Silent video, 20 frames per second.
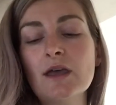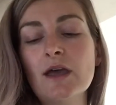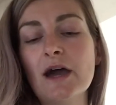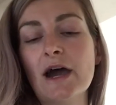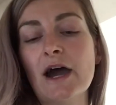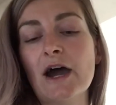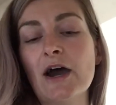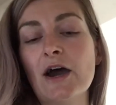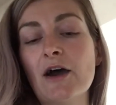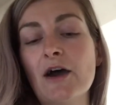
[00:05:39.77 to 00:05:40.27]

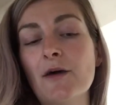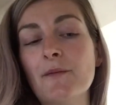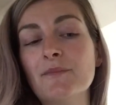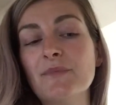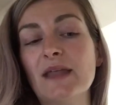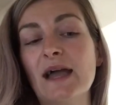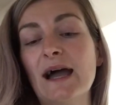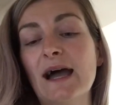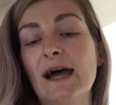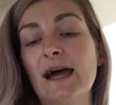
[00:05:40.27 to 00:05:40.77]

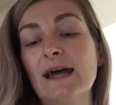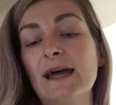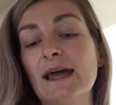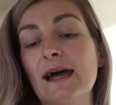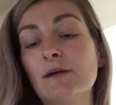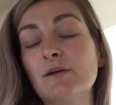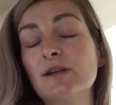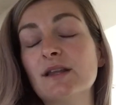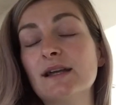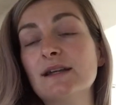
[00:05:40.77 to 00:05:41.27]
and I
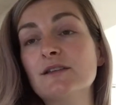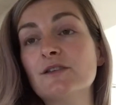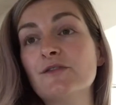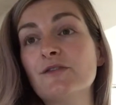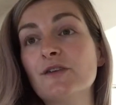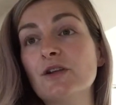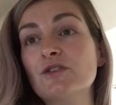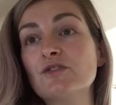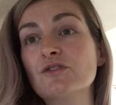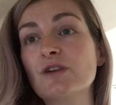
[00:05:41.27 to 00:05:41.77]
would like you to
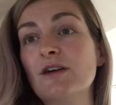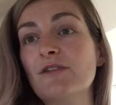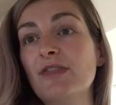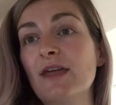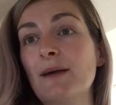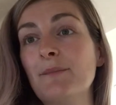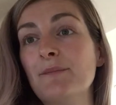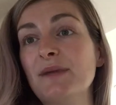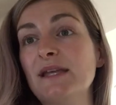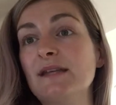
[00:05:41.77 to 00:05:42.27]
photograph
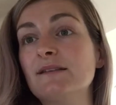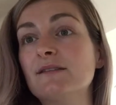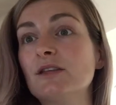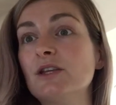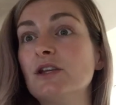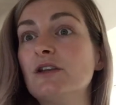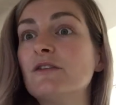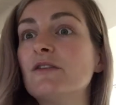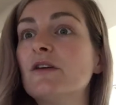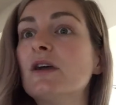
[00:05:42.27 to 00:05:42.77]
that piece that
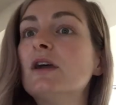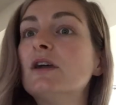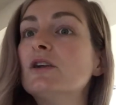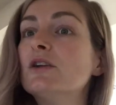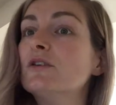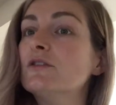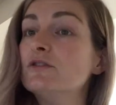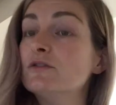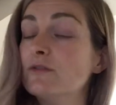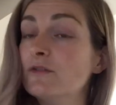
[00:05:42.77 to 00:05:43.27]
you've
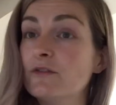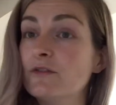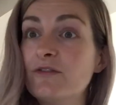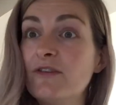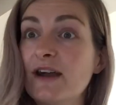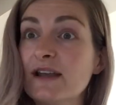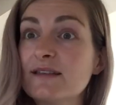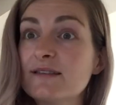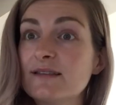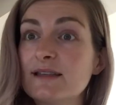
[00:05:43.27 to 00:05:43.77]

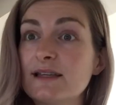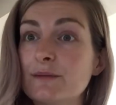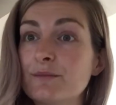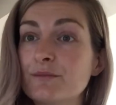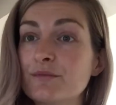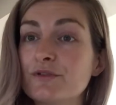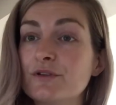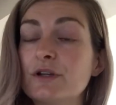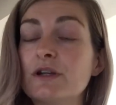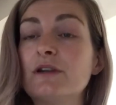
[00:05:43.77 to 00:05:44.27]
vastly
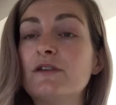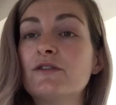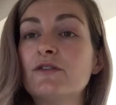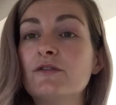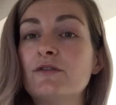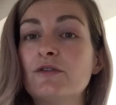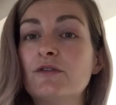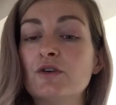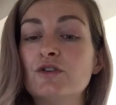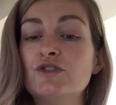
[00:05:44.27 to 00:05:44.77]
improved
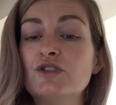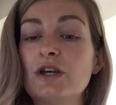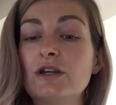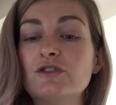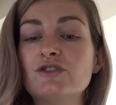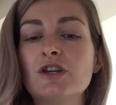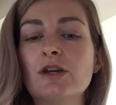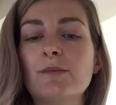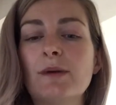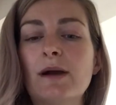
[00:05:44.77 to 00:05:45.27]
for
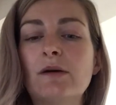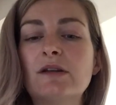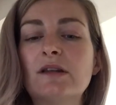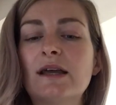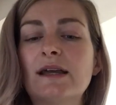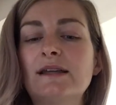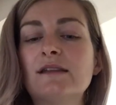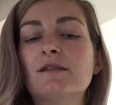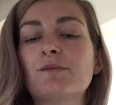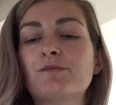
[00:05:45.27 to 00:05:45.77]
Dojo, but I would
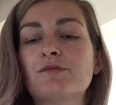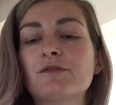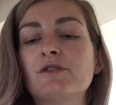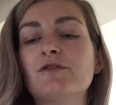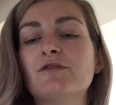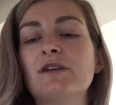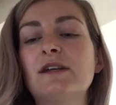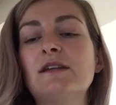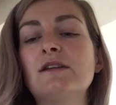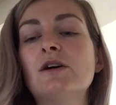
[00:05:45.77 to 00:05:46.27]
like you to
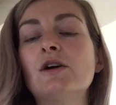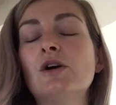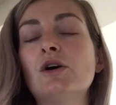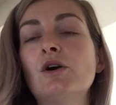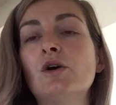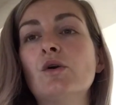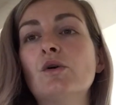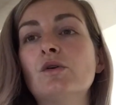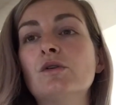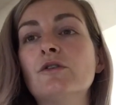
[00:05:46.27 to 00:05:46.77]
proofread
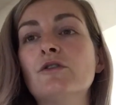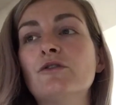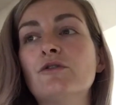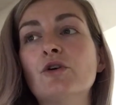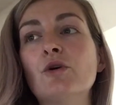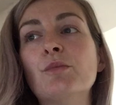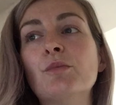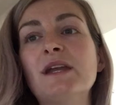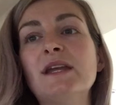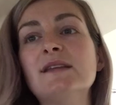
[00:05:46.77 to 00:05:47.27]
all
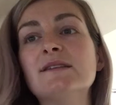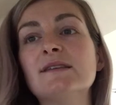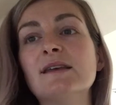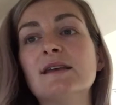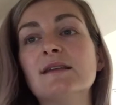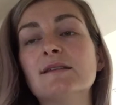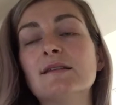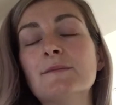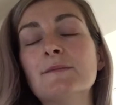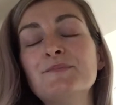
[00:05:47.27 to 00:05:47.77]
4
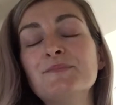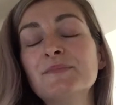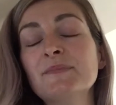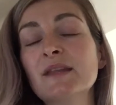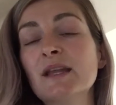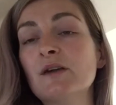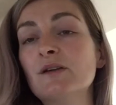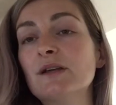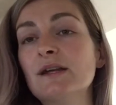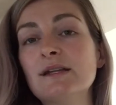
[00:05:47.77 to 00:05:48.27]
pieces.
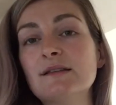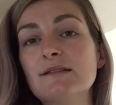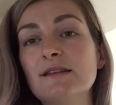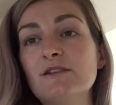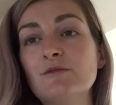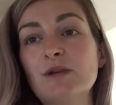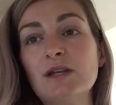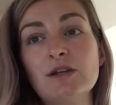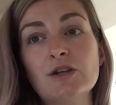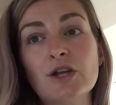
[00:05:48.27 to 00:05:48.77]
I'd like you to leave
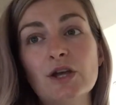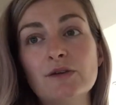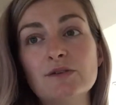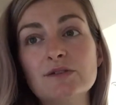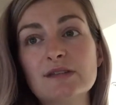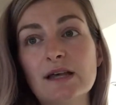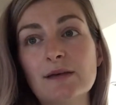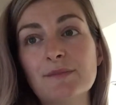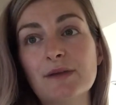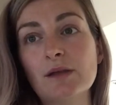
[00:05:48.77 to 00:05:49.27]
me a note,
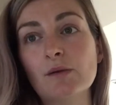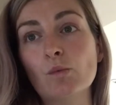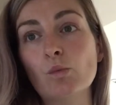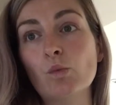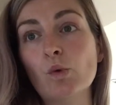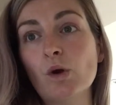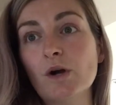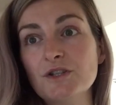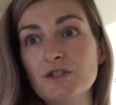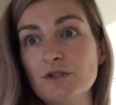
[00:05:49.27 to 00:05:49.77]
tell me
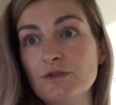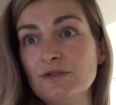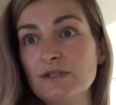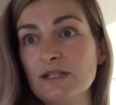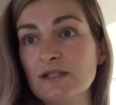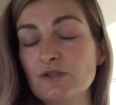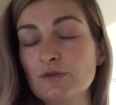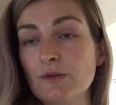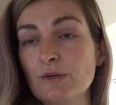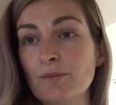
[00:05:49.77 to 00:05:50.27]
what you
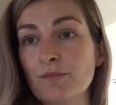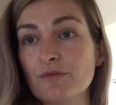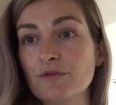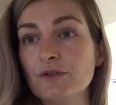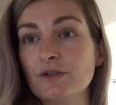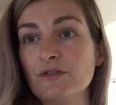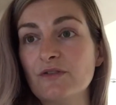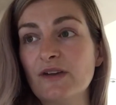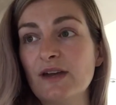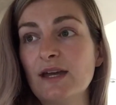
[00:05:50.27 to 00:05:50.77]
did to
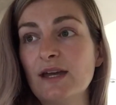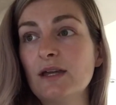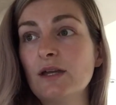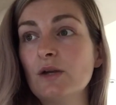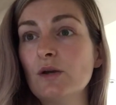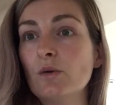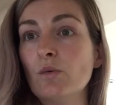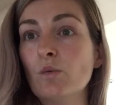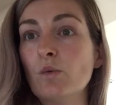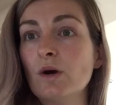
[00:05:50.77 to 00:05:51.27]
improve it,
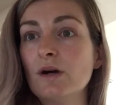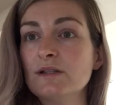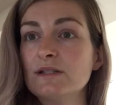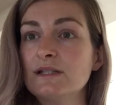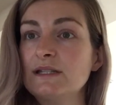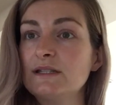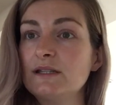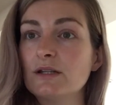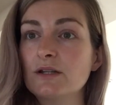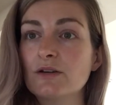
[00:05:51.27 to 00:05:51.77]
what
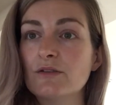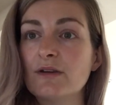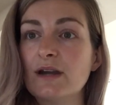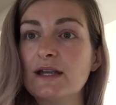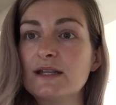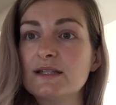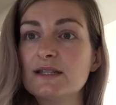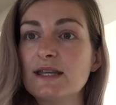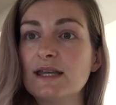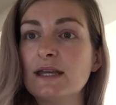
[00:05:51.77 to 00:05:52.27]
needed
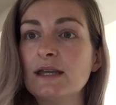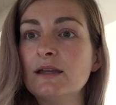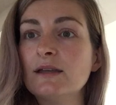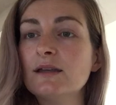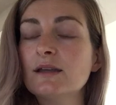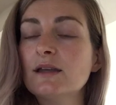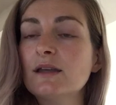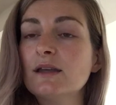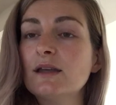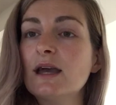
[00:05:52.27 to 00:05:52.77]

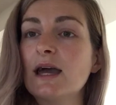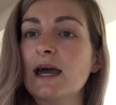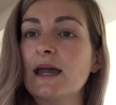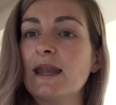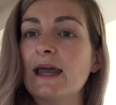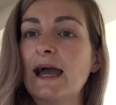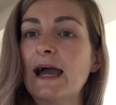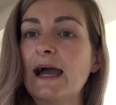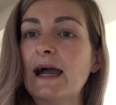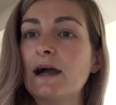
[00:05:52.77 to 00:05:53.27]
correcting, and
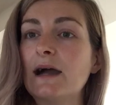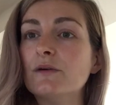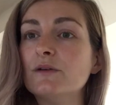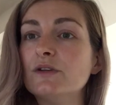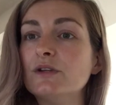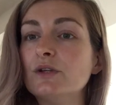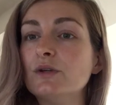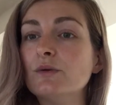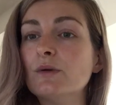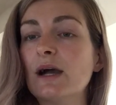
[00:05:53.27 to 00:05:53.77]
how
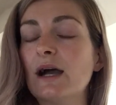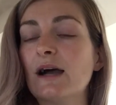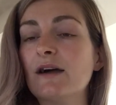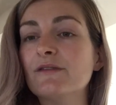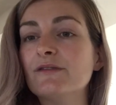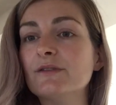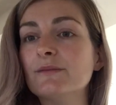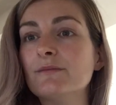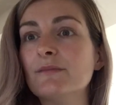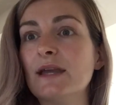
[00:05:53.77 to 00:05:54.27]
you
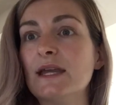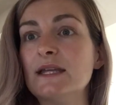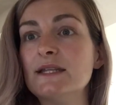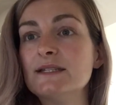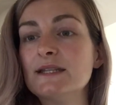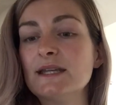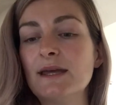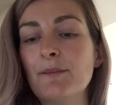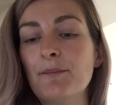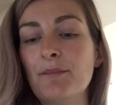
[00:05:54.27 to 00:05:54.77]
have made
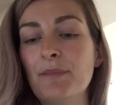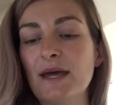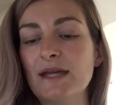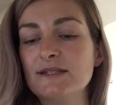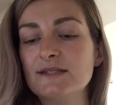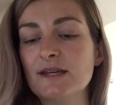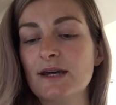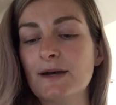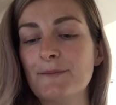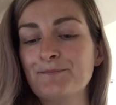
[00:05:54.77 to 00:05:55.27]
it
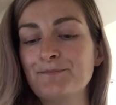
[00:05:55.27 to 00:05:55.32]
better.